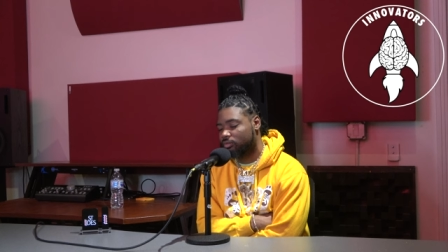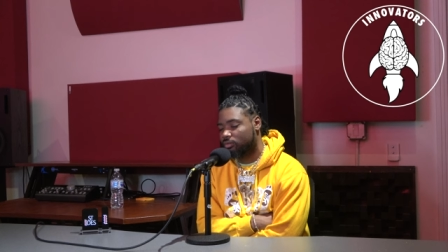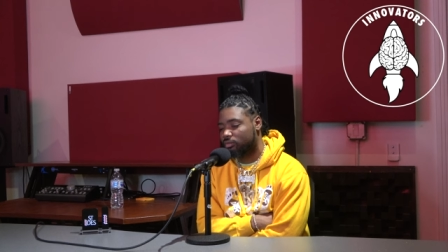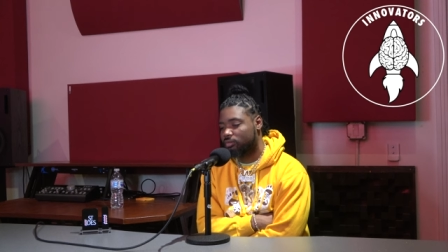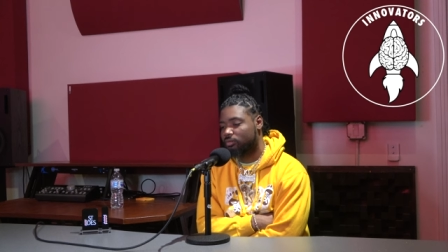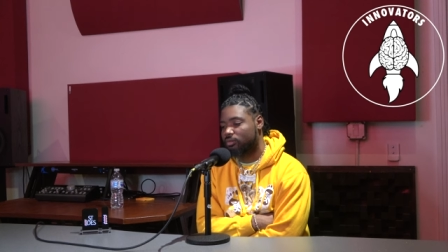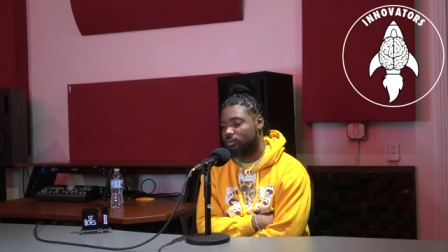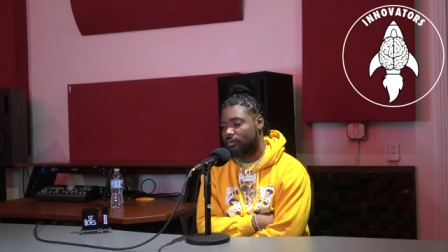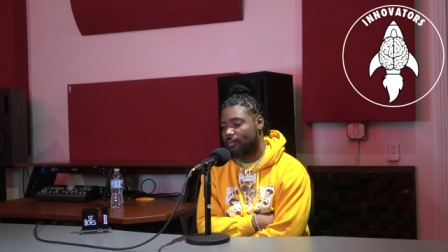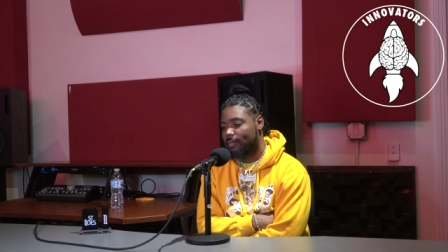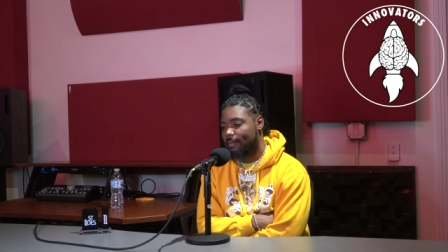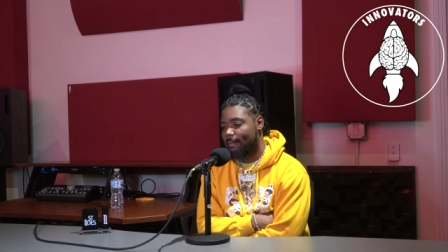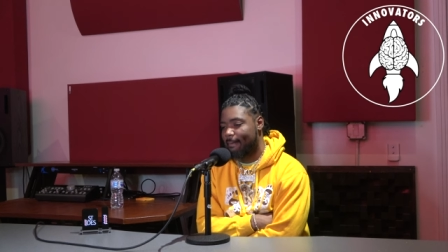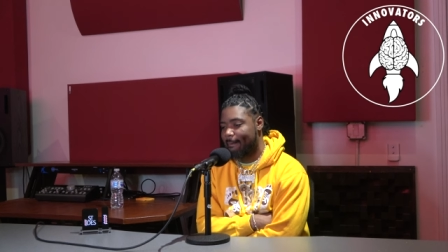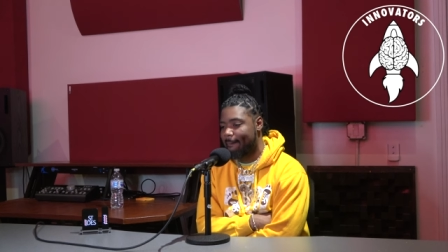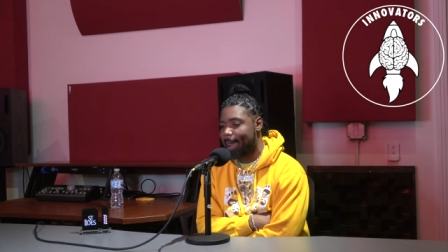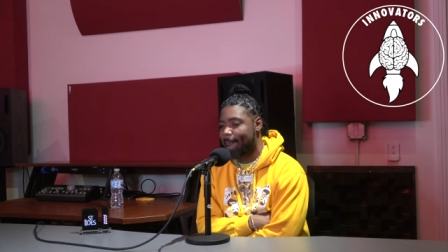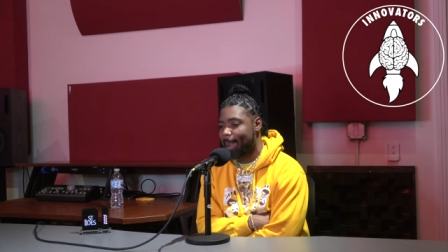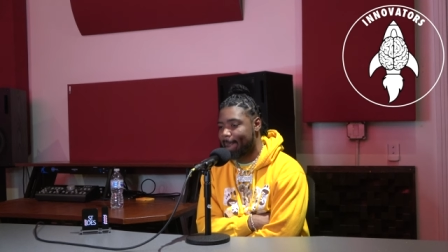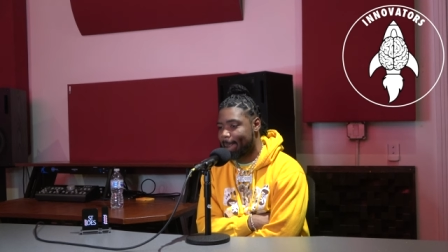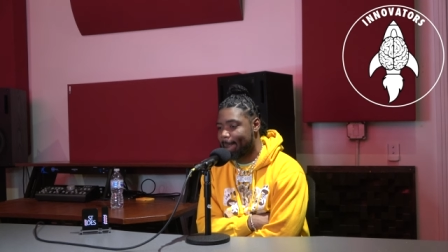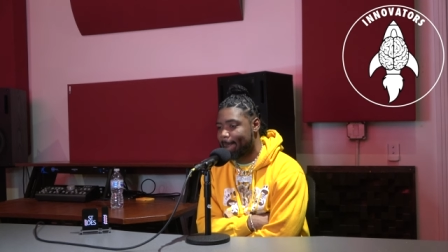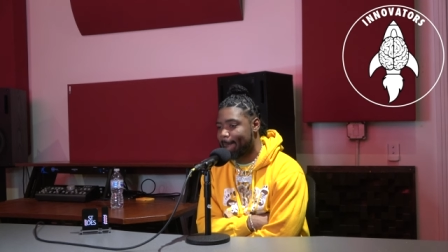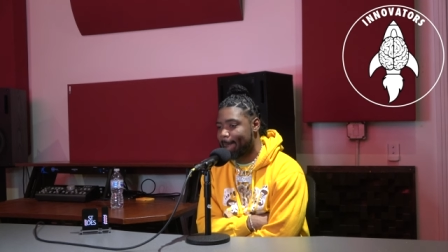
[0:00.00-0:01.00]
Nah, I,
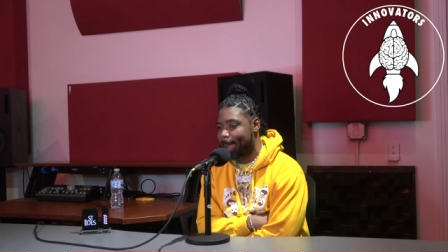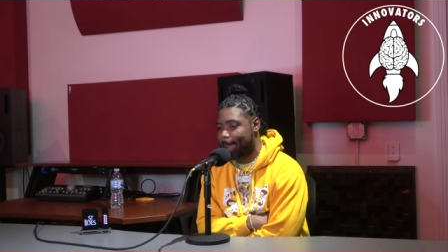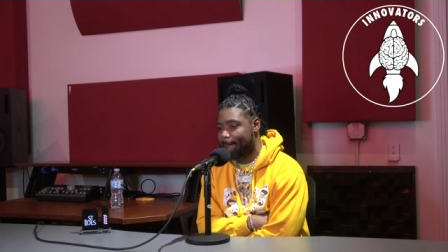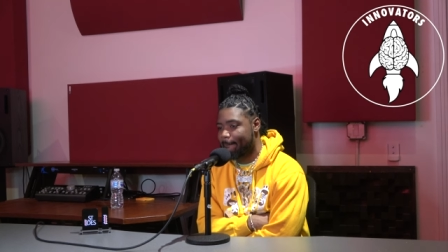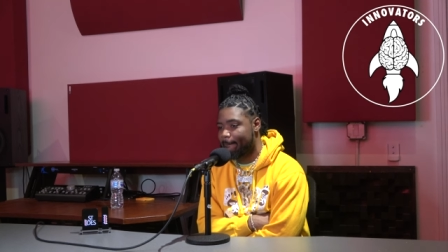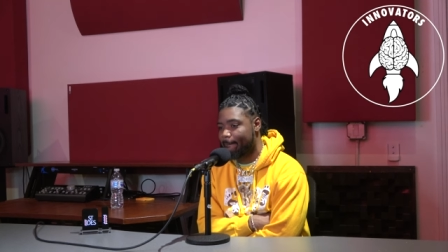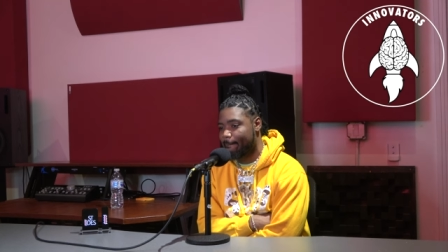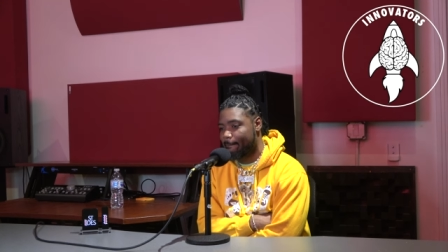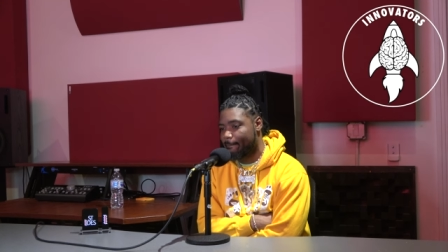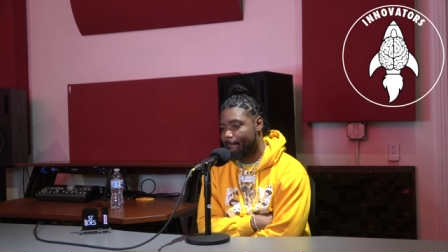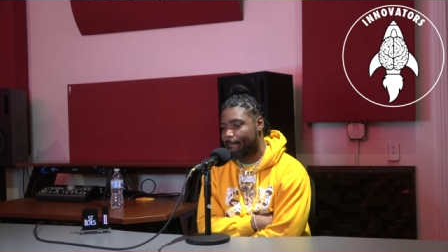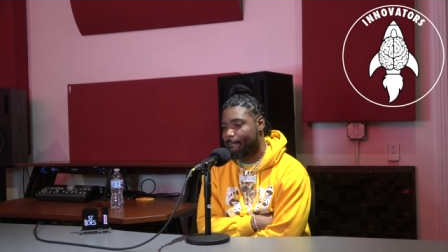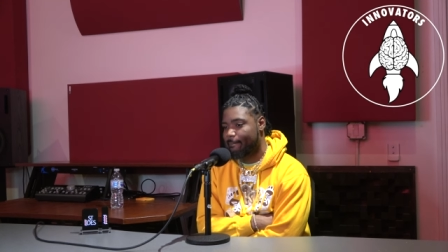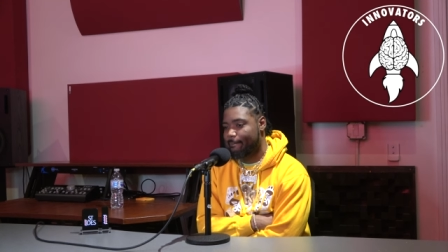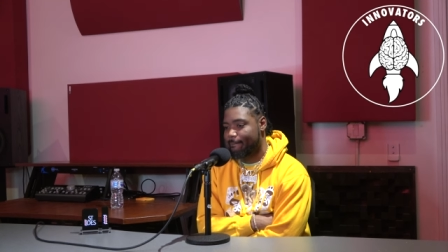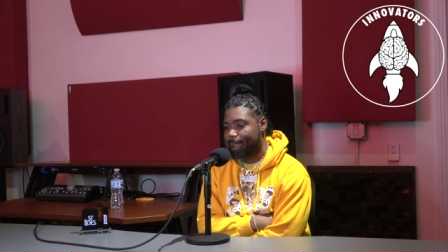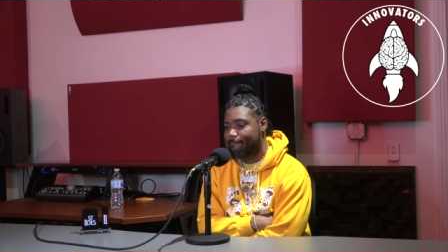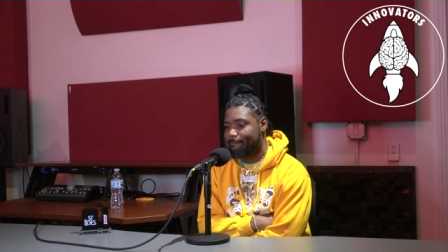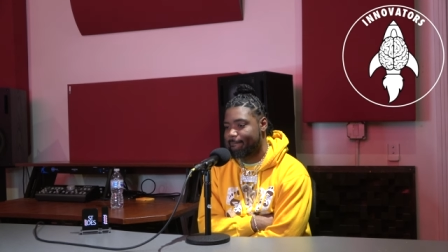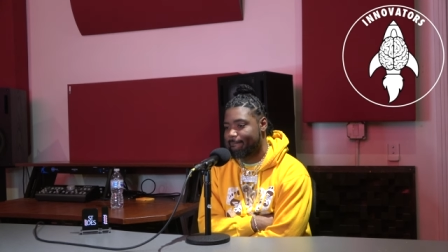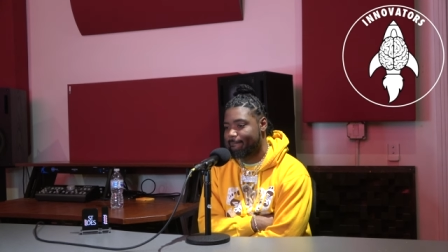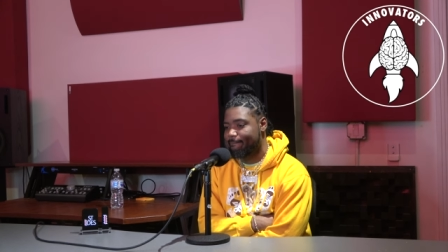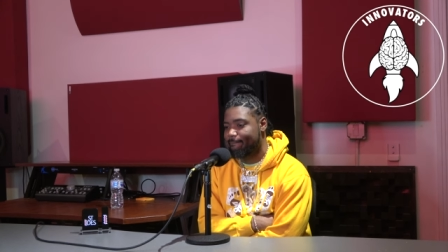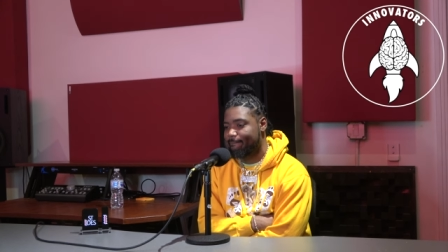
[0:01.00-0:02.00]
fuck with that.
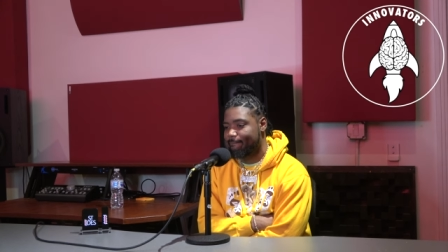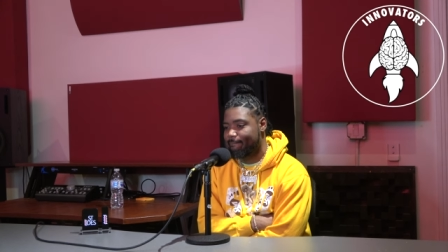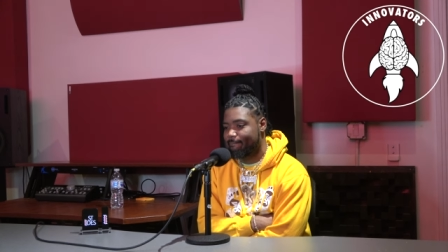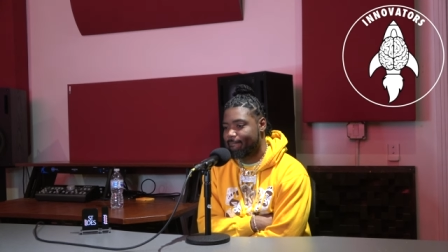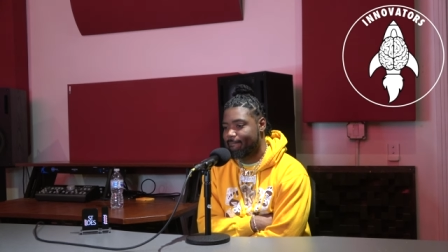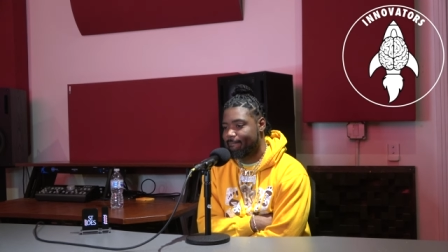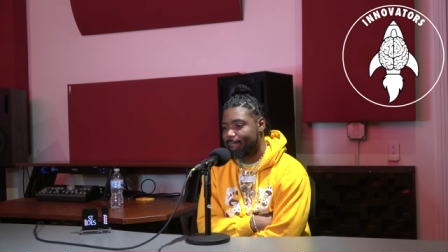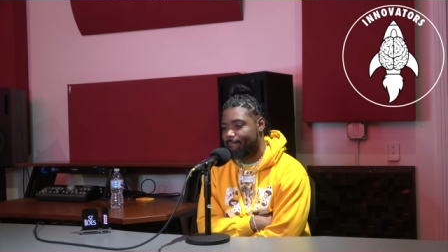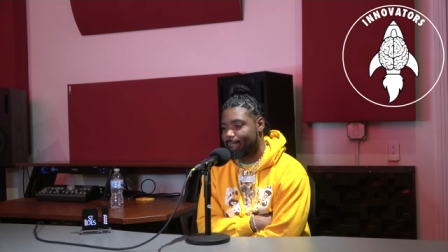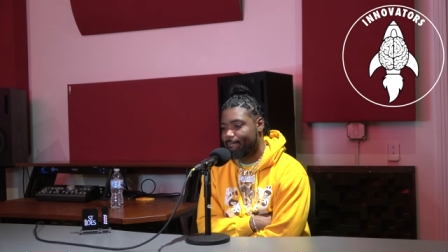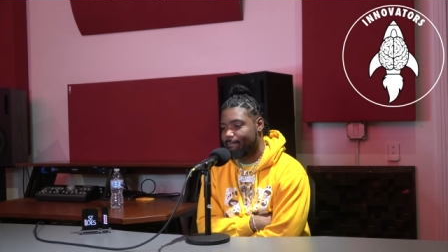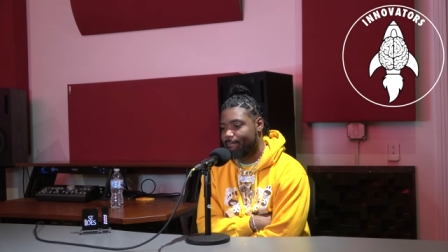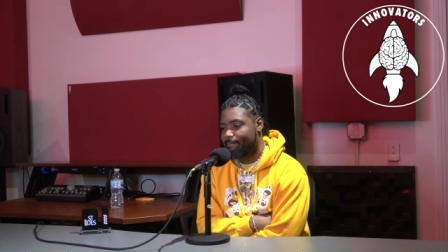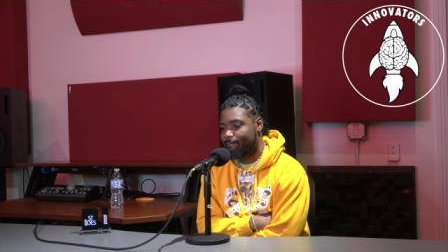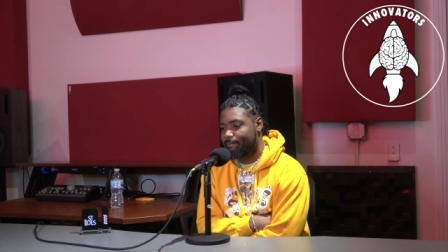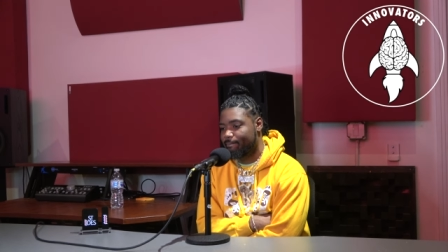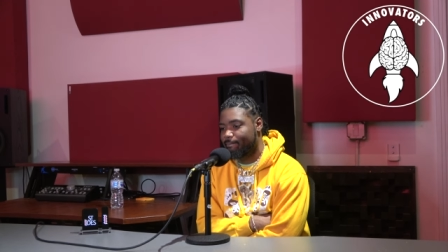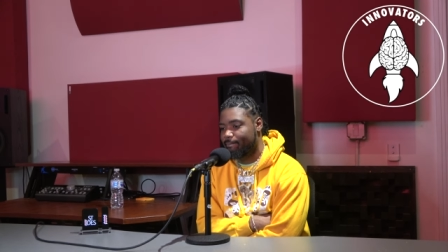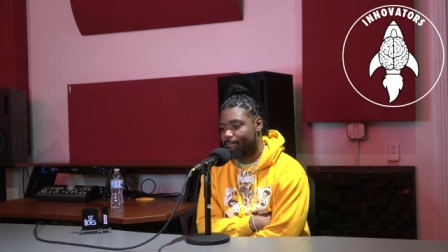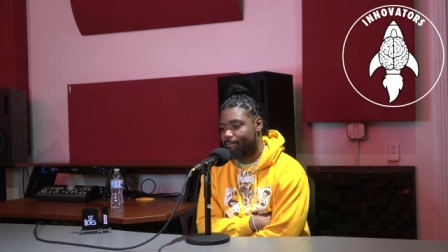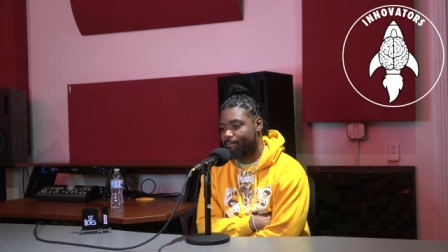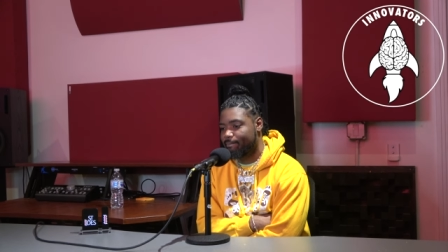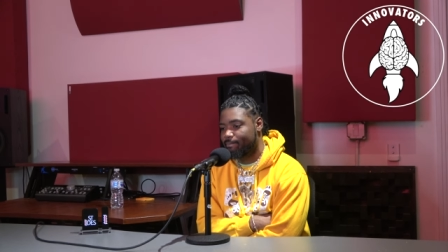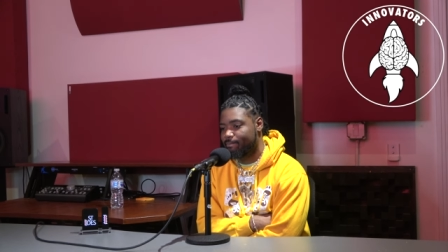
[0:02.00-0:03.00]
What's the place you want to
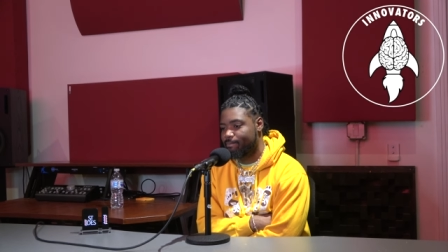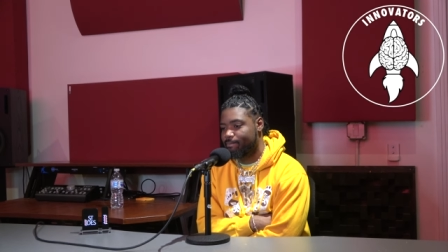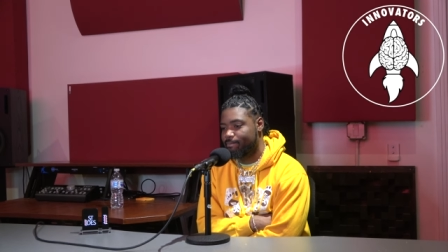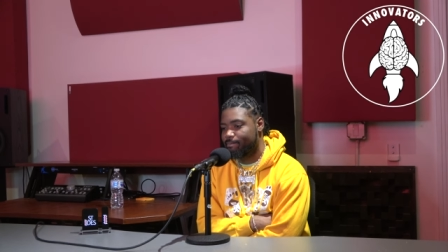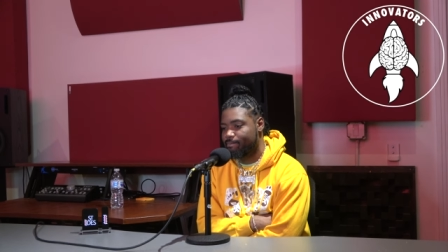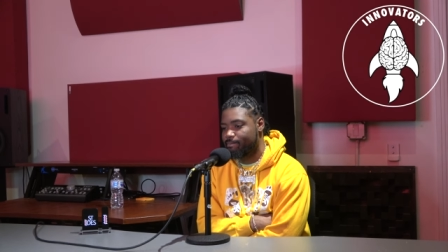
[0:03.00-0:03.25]
travel to?